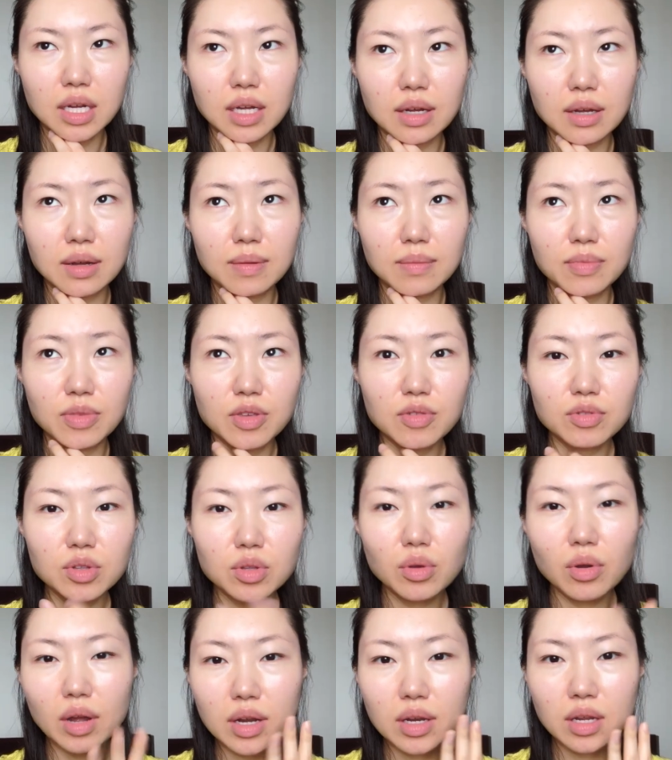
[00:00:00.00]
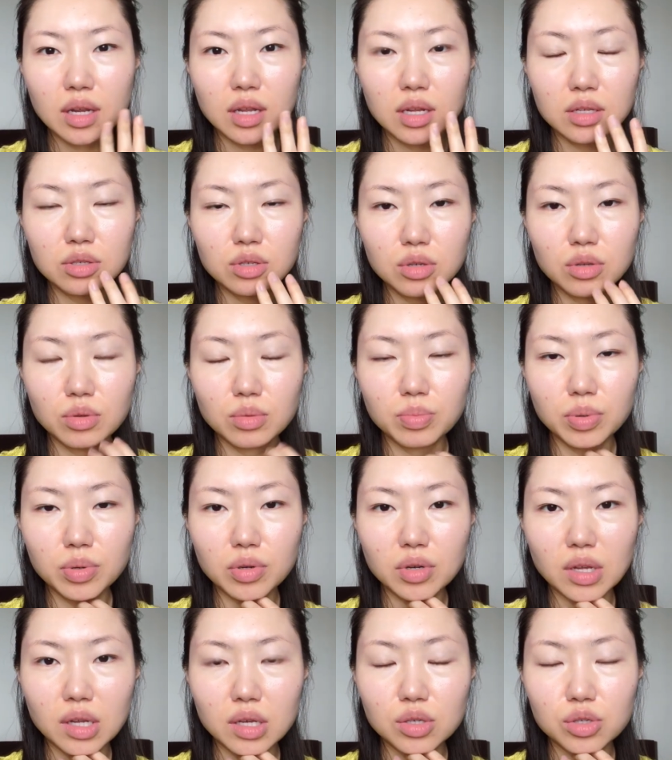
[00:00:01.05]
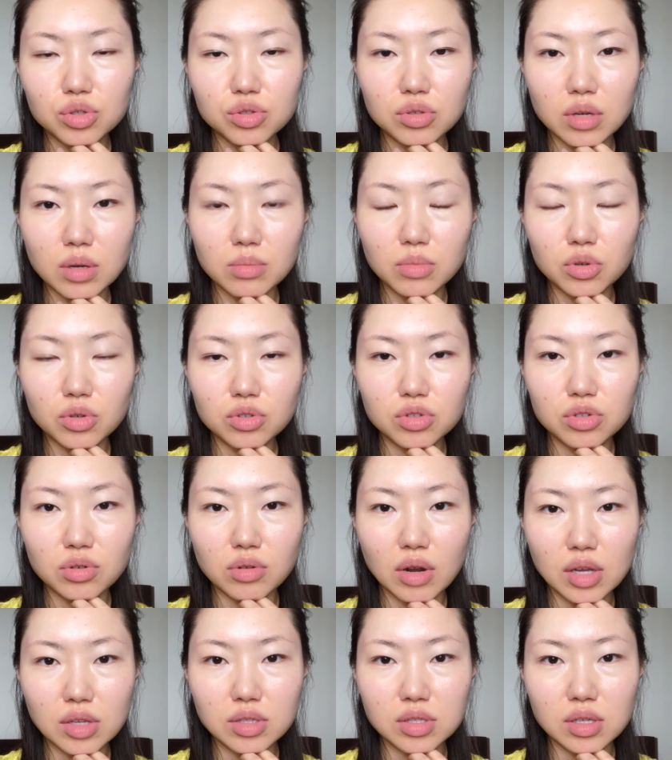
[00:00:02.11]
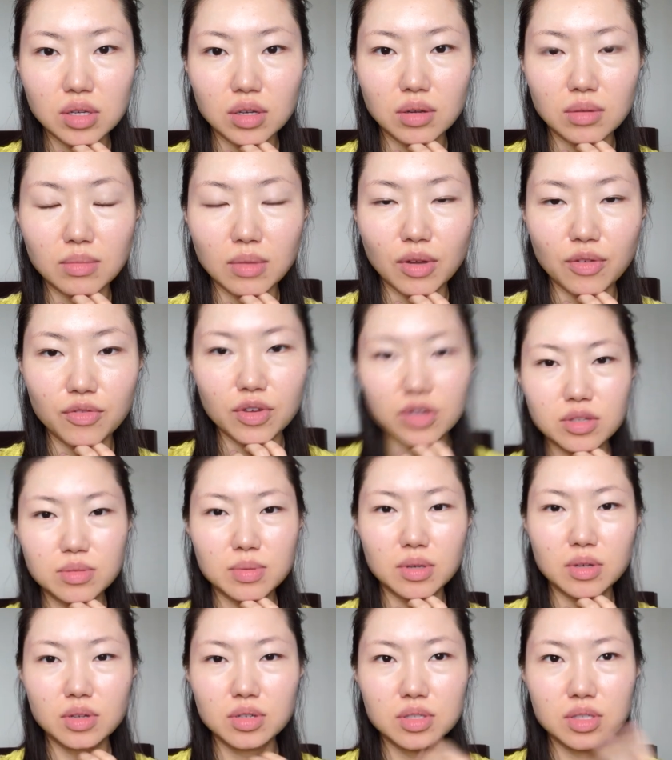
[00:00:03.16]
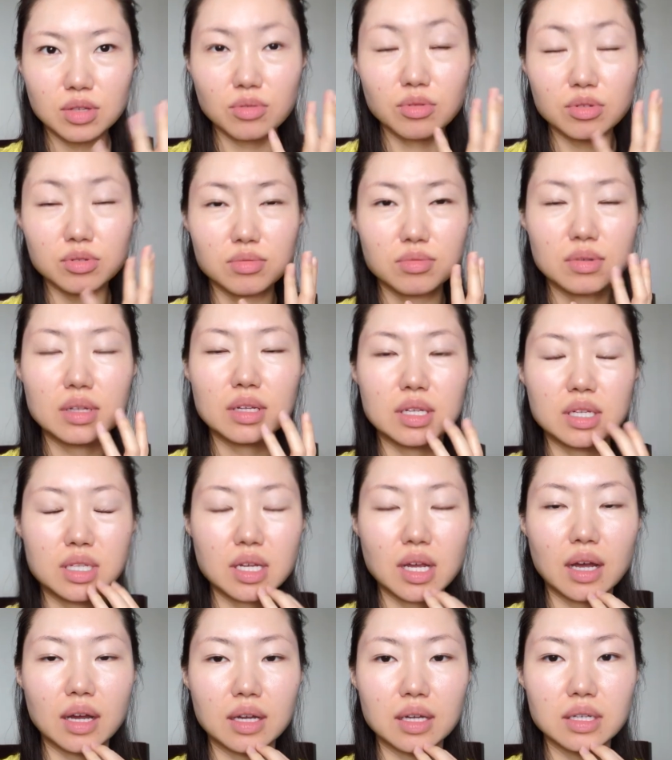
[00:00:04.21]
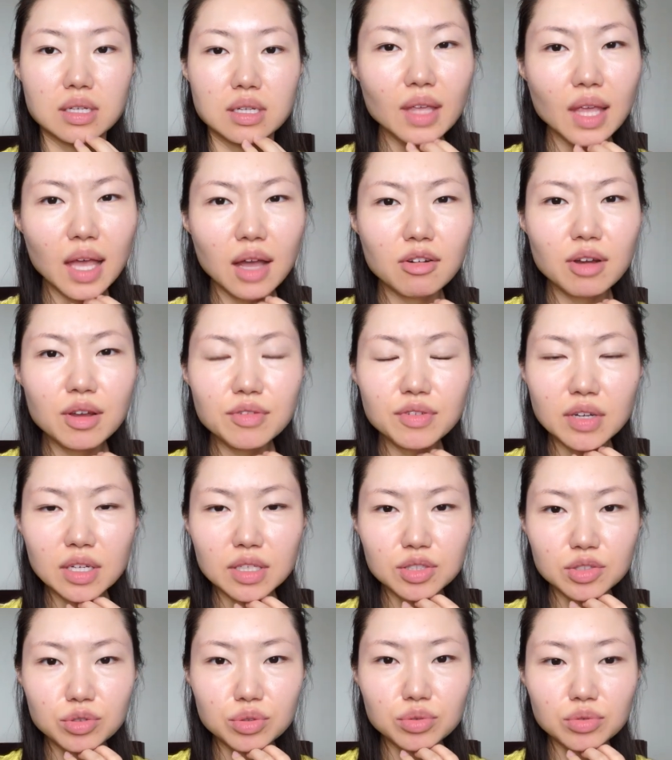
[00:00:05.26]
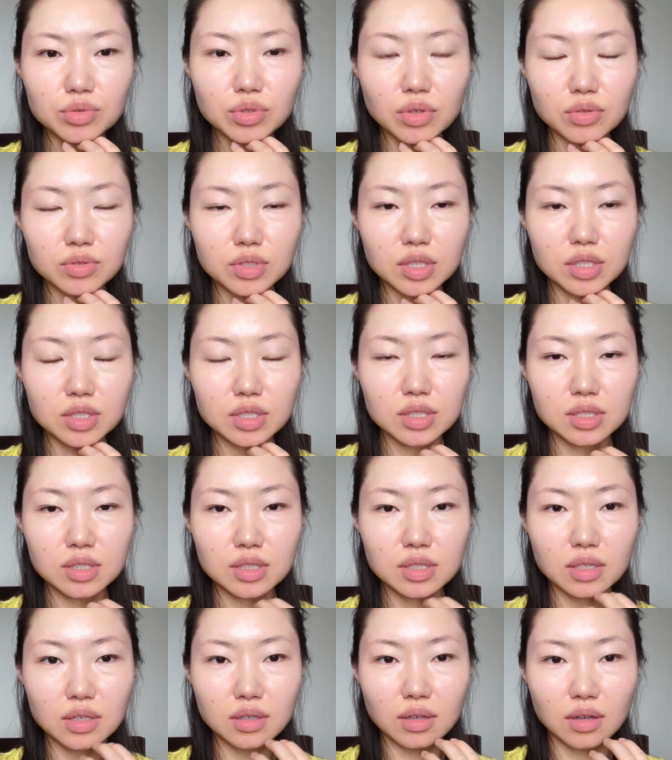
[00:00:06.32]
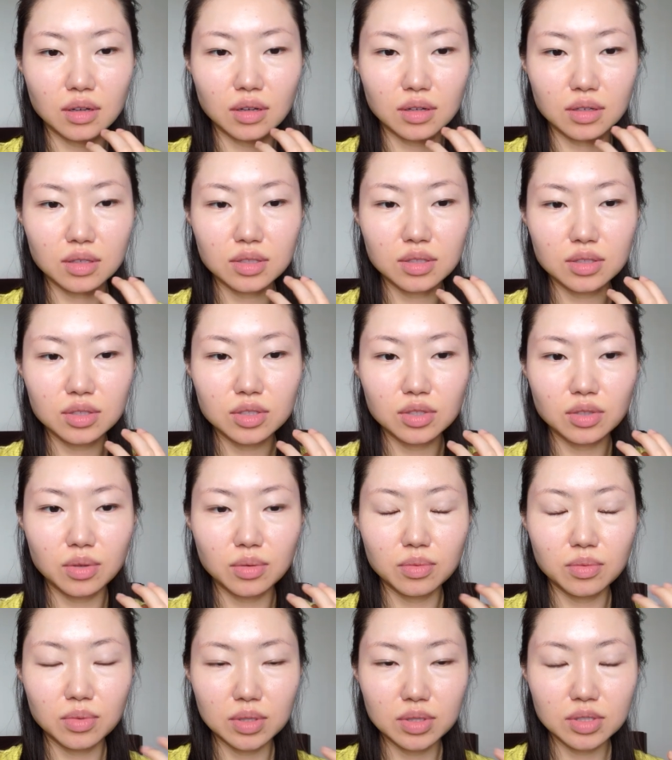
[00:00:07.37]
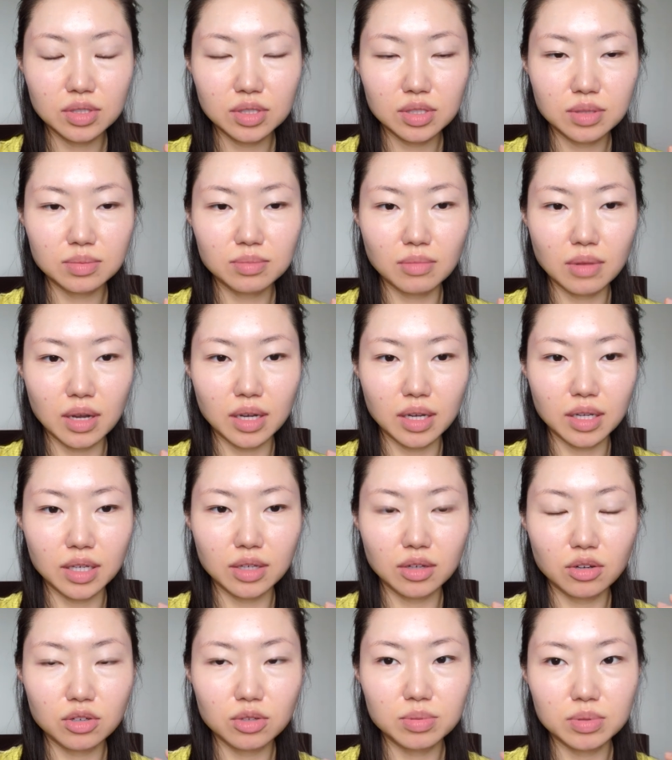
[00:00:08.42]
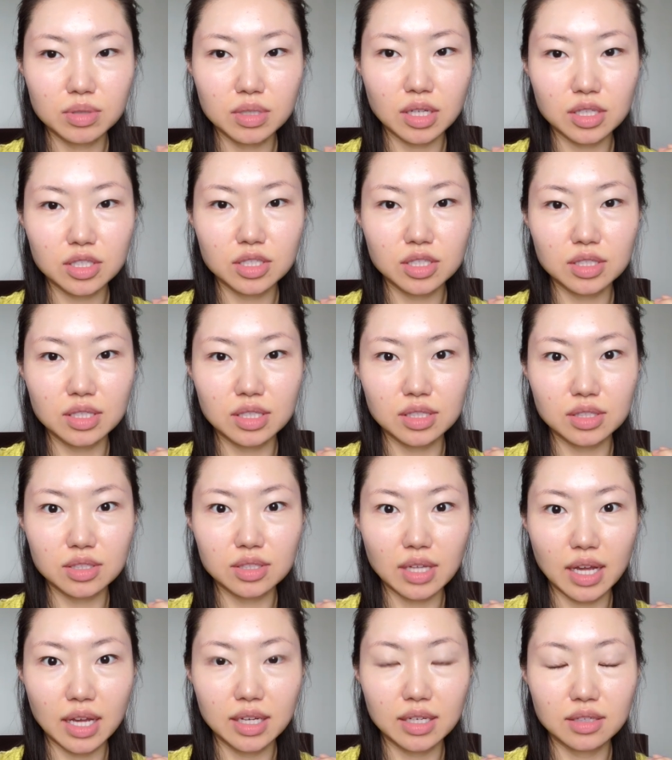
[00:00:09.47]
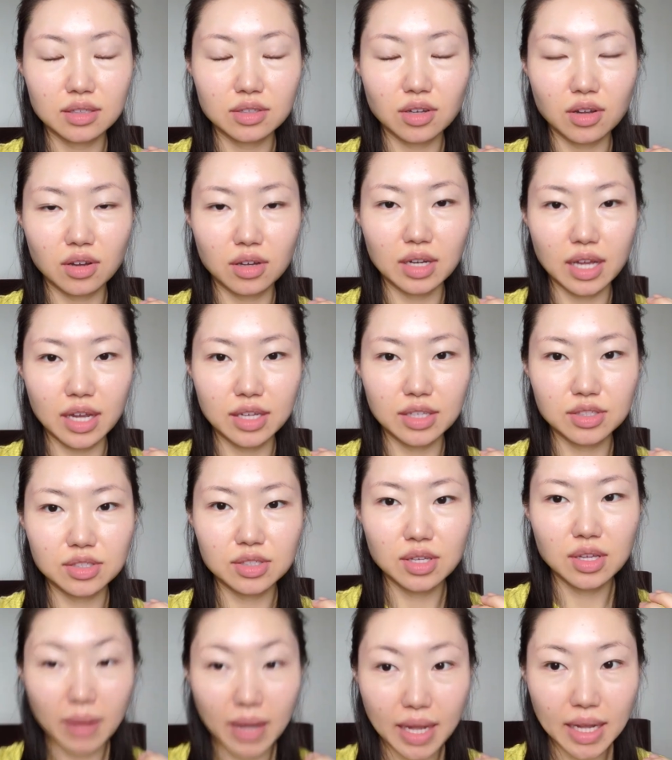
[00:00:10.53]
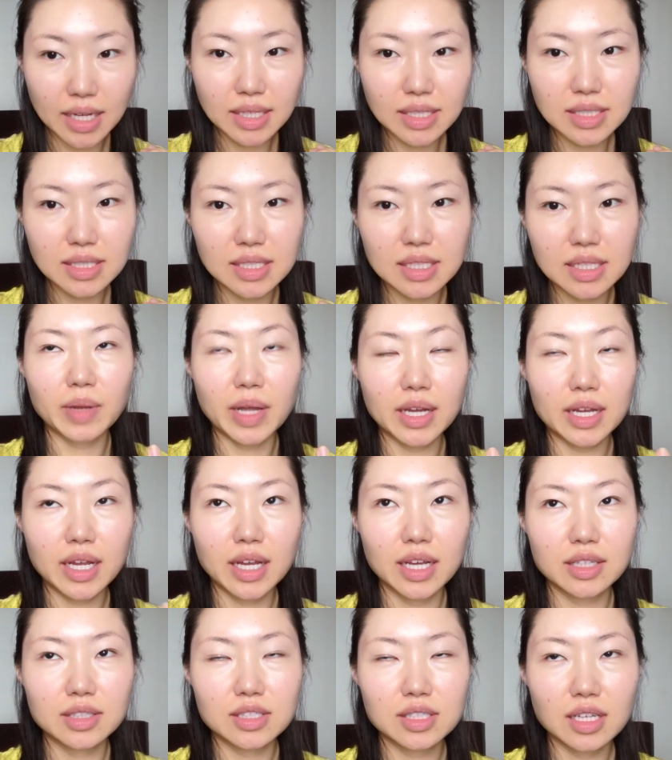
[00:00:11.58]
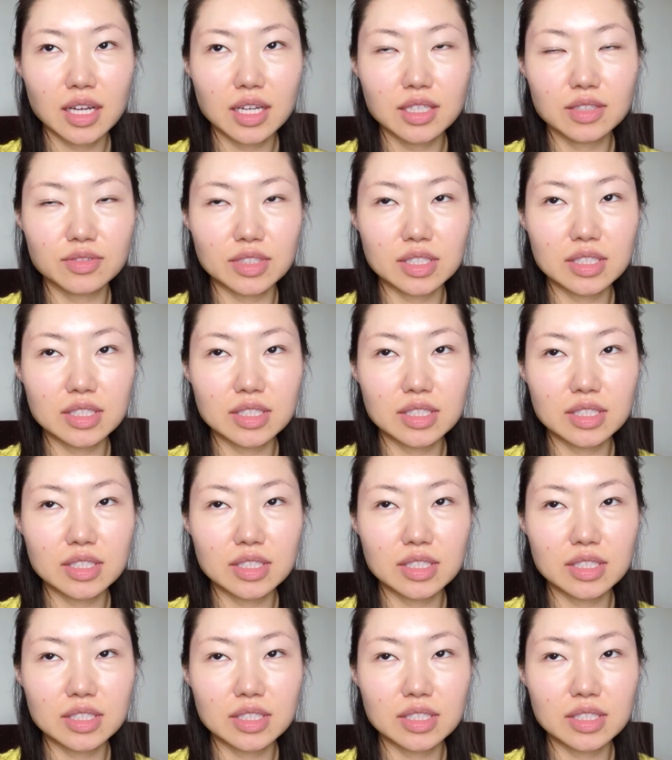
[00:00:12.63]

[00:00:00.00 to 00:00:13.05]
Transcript: Um, even though I needed to put extra moisturizer on my face because it was really tight. However, I do notice, uh, you know, once my oil production is not, not as bad, blackheads kind of